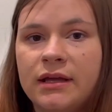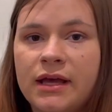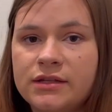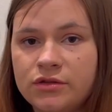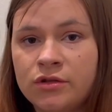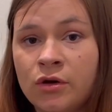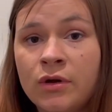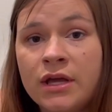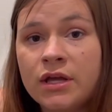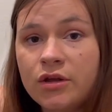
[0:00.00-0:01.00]
as you know,
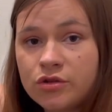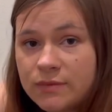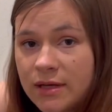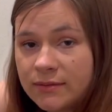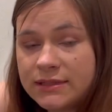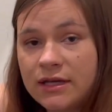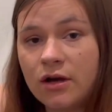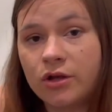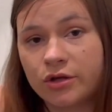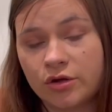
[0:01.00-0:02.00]
you should be able to take
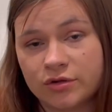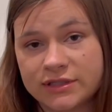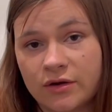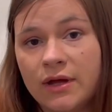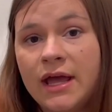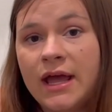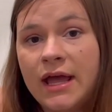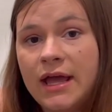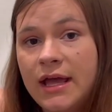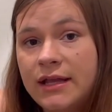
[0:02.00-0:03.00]
all your clothes out
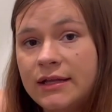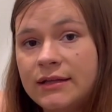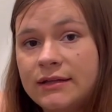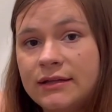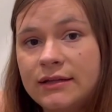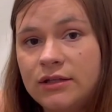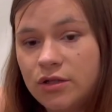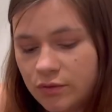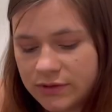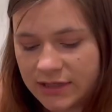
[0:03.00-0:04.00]
and
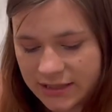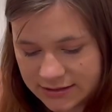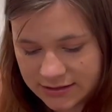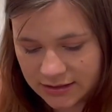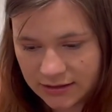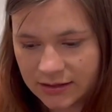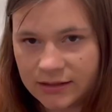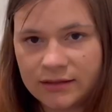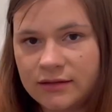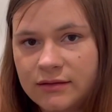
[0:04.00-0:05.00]
you will then see
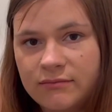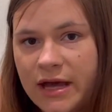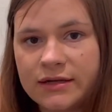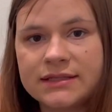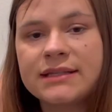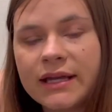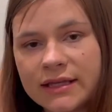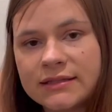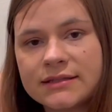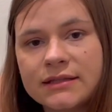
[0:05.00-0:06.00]
in a matter of
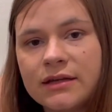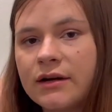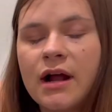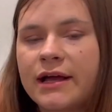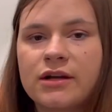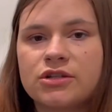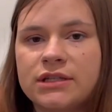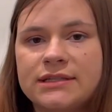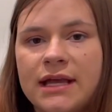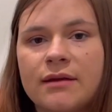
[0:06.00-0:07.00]
seconds, they're not
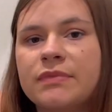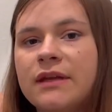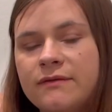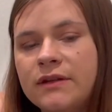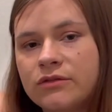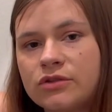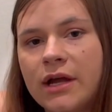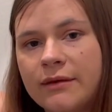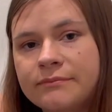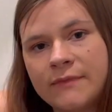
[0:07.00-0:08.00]
actually damp, they feel
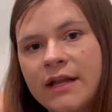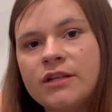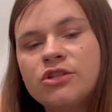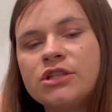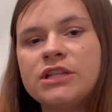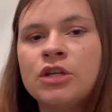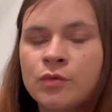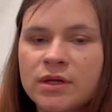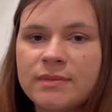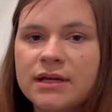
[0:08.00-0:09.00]
dry. And it's just
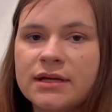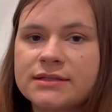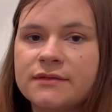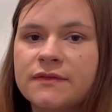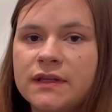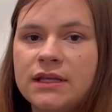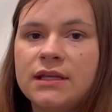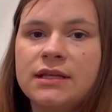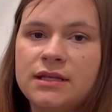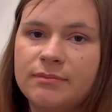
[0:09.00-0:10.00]
humid because of the
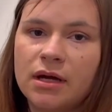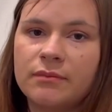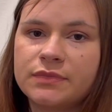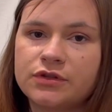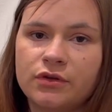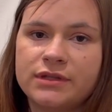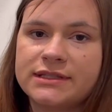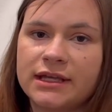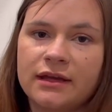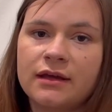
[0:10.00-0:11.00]
heat pump. So
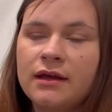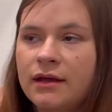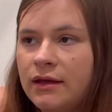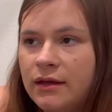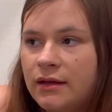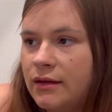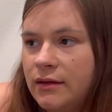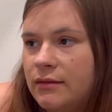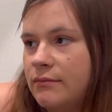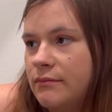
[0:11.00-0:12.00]
it's like,
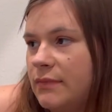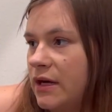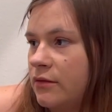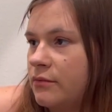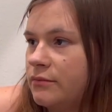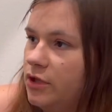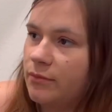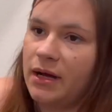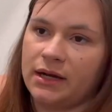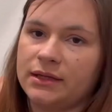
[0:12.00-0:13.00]
I don't know, your
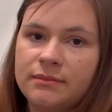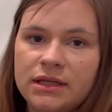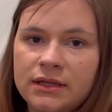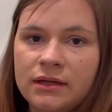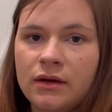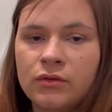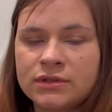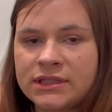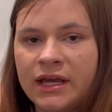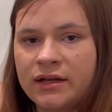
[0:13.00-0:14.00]
body being
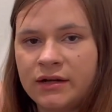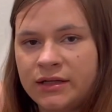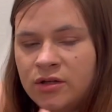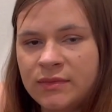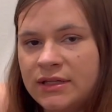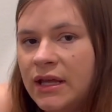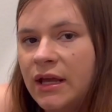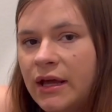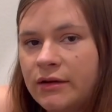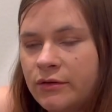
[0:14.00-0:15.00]
outside on a humid
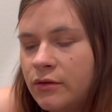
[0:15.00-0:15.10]
day. I don't